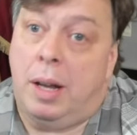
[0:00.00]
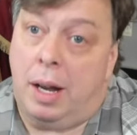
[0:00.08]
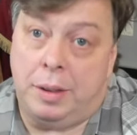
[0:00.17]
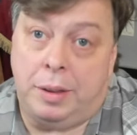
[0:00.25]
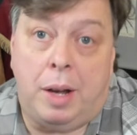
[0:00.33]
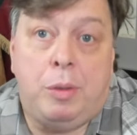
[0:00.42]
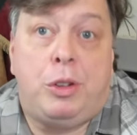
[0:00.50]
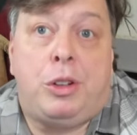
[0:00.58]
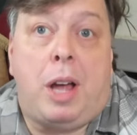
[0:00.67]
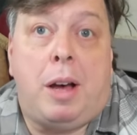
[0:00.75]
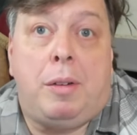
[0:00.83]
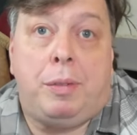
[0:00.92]
Enough
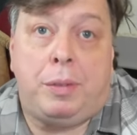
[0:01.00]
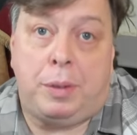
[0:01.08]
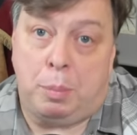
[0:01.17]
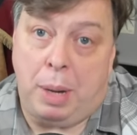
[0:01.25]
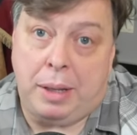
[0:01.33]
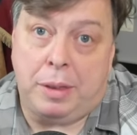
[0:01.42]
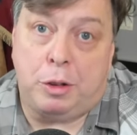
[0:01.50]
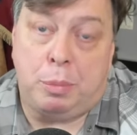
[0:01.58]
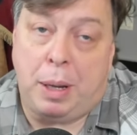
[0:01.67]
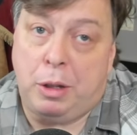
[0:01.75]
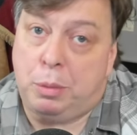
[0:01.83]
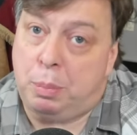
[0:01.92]
stuff to make the
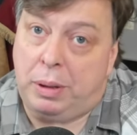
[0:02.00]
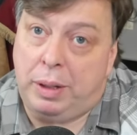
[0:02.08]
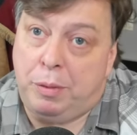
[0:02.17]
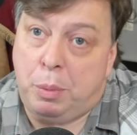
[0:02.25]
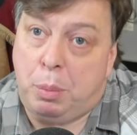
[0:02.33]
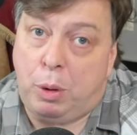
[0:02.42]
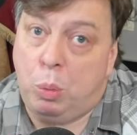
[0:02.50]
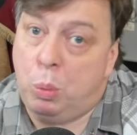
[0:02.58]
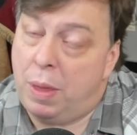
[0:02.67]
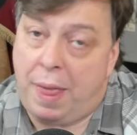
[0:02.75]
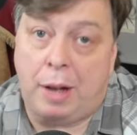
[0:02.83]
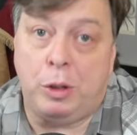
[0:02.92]
space believable
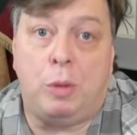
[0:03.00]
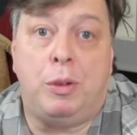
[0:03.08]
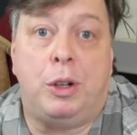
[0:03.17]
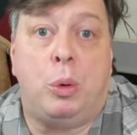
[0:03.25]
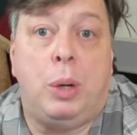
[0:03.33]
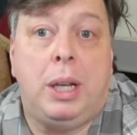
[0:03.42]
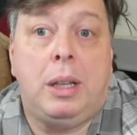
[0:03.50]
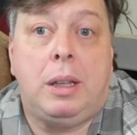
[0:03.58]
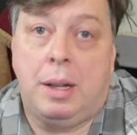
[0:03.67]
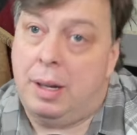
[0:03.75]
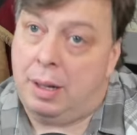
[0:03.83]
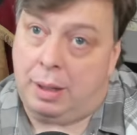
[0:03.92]
without overdoing
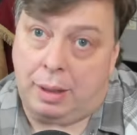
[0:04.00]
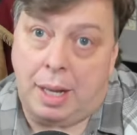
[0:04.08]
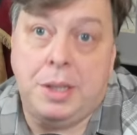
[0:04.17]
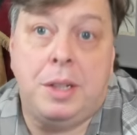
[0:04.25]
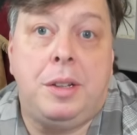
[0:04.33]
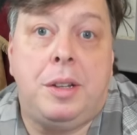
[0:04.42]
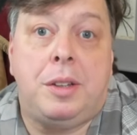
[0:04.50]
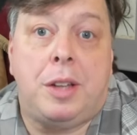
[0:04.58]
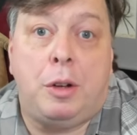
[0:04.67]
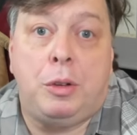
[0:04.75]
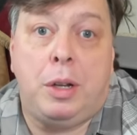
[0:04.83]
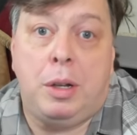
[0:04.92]
it? Legend of
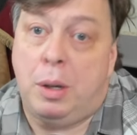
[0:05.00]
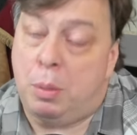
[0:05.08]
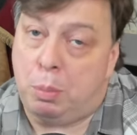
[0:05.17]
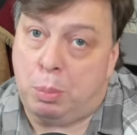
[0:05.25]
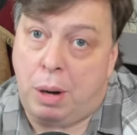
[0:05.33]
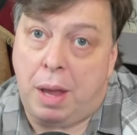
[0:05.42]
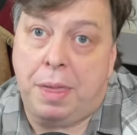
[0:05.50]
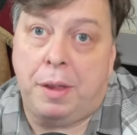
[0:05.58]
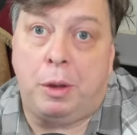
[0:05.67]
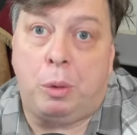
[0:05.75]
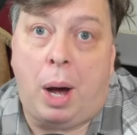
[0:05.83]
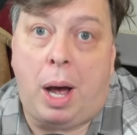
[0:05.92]
Zelda, Breath of
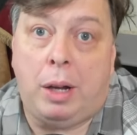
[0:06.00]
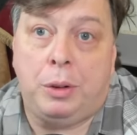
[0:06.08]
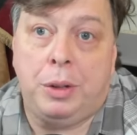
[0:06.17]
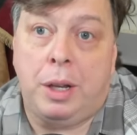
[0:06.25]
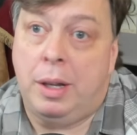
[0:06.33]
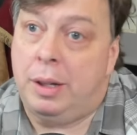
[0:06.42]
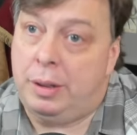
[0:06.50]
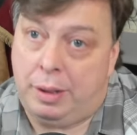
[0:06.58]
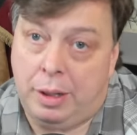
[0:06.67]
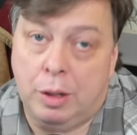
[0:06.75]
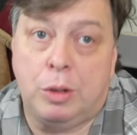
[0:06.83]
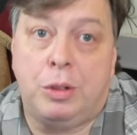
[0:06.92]
the Wild,
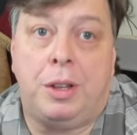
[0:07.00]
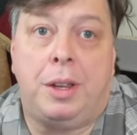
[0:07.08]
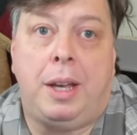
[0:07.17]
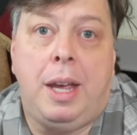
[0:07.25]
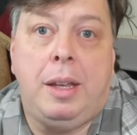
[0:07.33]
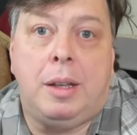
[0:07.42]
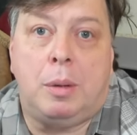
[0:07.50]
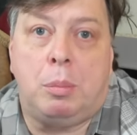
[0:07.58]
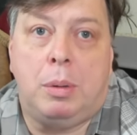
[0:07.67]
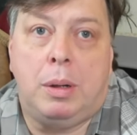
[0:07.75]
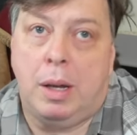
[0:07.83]
Tears of the Kingdom.